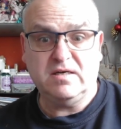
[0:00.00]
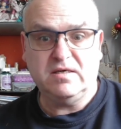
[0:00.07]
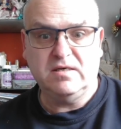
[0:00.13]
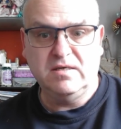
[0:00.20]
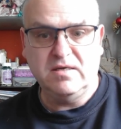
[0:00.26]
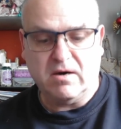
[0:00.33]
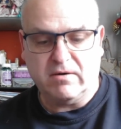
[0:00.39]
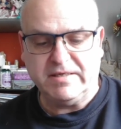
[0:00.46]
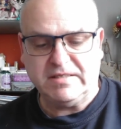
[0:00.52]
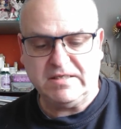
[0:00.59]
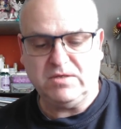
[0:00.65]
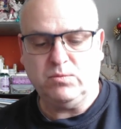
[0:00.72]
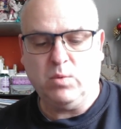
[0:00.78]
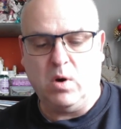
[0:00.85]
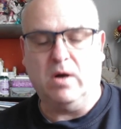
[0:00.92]

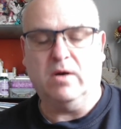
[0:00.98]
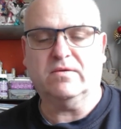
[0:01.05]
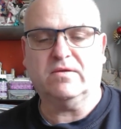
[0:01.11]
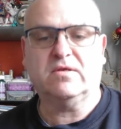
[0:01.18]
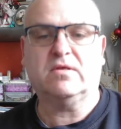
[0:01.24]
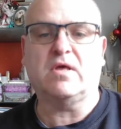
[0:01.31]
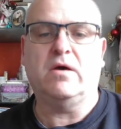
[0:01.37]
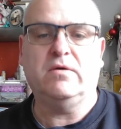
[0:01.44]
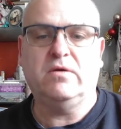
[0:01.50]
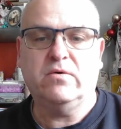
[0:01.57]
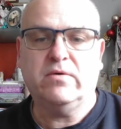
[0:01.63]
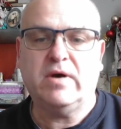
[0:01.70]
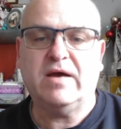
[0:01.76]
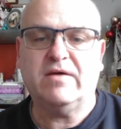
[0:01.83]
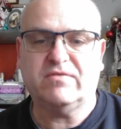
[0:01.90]
90 watts, so
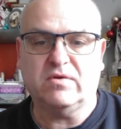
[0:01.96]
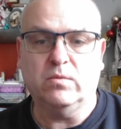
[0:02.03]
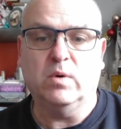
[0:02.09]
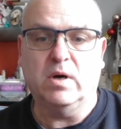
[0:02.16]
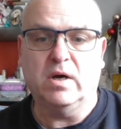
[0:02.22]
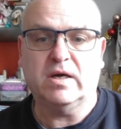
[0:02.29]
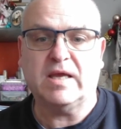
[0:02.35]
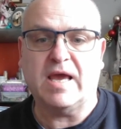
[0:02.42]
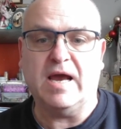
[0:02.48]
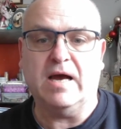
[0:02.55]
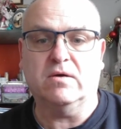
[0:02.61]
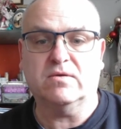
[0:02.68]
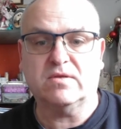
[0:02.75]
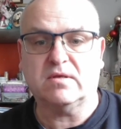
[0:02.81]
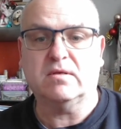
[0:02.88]
you'll have to work
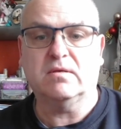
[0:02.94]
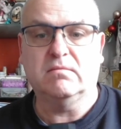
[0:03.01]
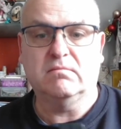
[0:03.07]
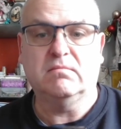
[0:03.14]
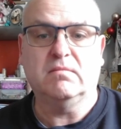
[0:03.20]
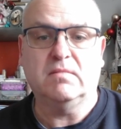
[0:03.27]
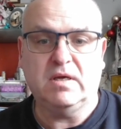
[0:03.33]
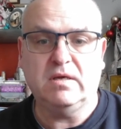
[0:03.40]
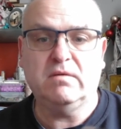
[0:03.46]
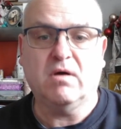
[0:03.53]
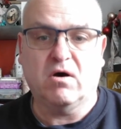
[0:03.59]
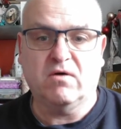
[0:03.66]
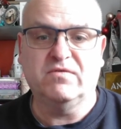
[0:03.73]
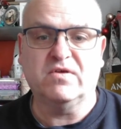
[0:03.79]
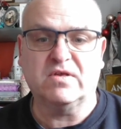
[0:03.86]
out it.
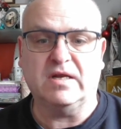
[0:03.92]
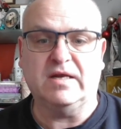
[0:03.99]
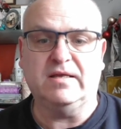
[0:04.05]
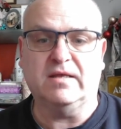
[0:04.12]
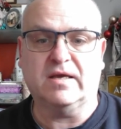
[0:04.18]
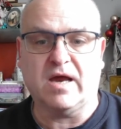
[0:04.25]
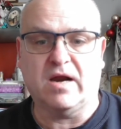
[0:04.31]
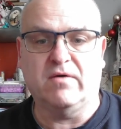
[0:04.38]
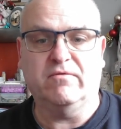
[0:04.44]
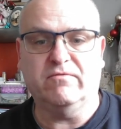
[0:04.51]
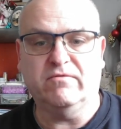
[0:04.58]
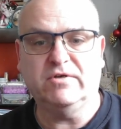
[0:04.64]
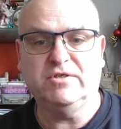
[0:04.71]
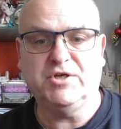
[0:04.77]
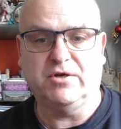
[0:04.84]
Obviously the current
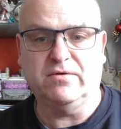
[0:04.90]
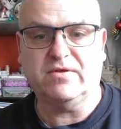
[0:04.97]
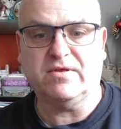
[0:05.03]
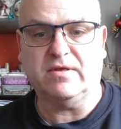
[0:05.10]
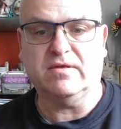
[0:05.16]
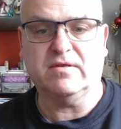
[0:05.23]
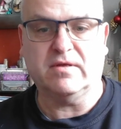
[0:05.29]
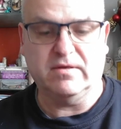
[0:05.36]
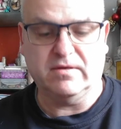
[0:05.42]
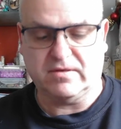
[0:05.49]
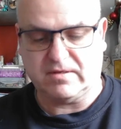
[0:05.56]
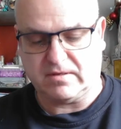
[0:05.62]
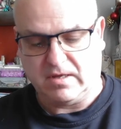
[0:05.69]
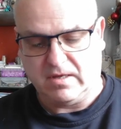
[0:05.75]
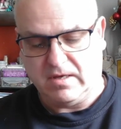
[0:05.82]
reduces
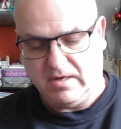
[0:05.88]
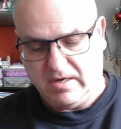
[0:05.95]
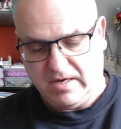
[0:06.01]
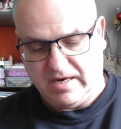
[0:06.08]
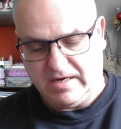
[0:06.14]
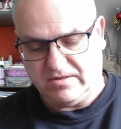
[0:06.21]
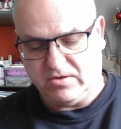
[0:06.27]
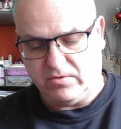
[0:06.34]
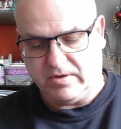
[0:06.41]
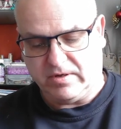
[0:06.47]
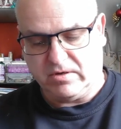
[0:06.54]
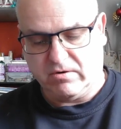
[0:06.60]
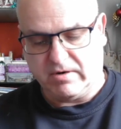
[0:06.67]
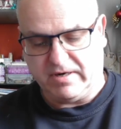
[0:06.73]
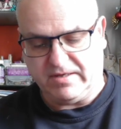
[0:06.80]
as you
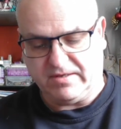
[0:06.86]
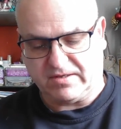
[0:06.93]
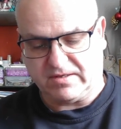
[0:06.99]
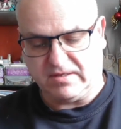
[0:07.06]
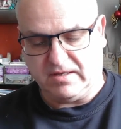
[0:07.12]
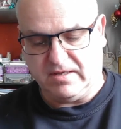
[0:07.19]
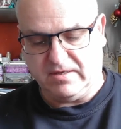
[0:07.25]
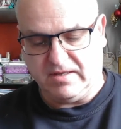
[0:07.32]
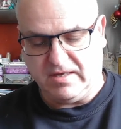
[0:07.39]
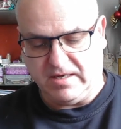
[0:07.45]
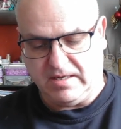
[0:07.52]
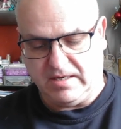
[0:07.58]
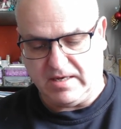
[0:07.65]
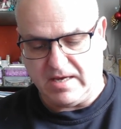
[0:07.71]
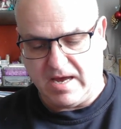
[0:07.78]
increase
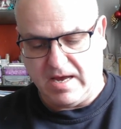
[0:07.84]
the